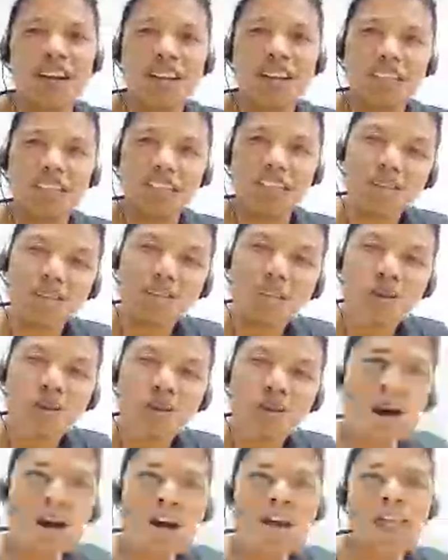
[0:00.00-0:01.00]
normal
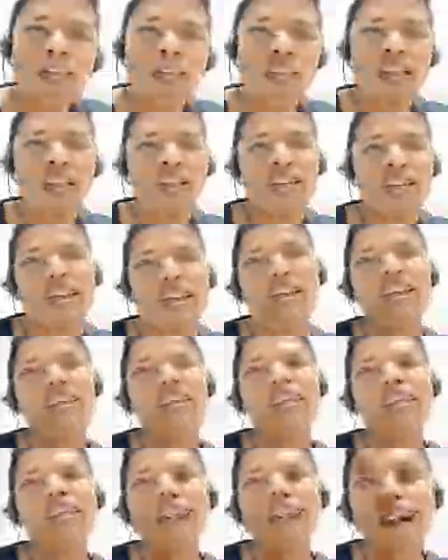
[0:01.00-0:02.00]
walk like
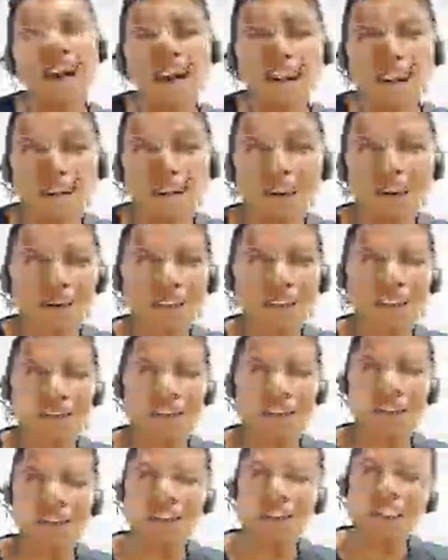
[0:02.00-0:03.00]
any
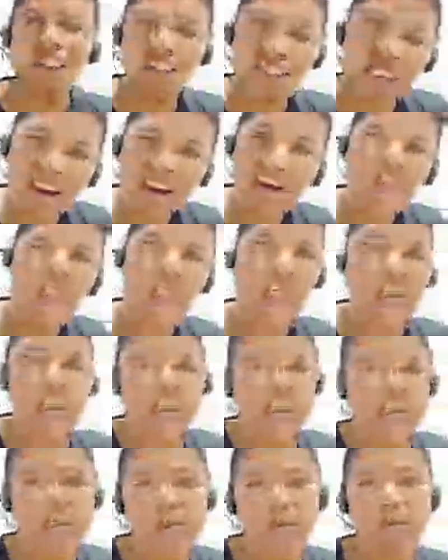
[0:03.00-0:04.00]
guide
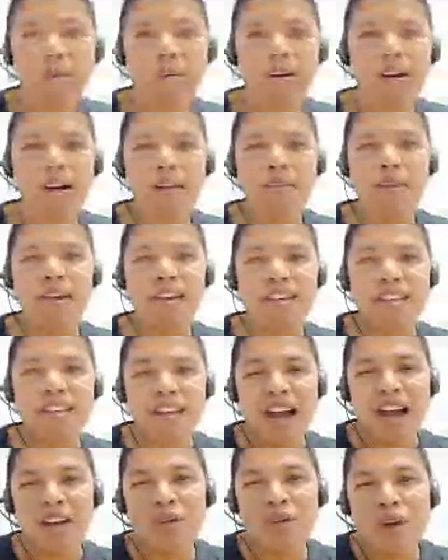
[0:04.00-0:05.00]
can do, but
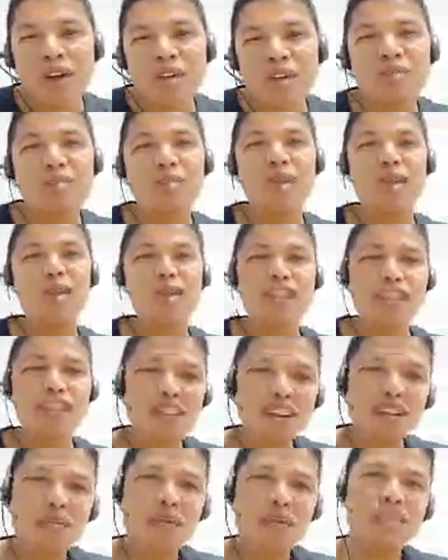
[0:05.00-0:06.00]
I want to make their
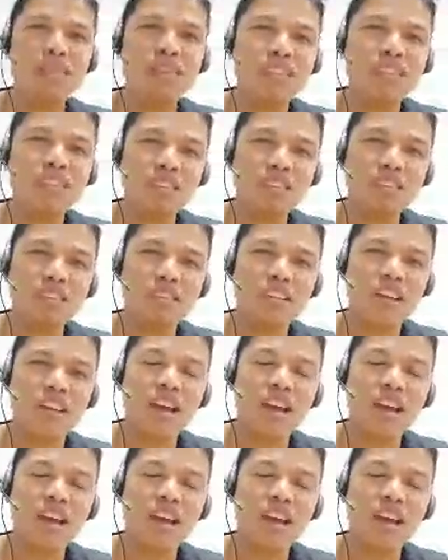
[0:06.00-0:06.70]
adventures.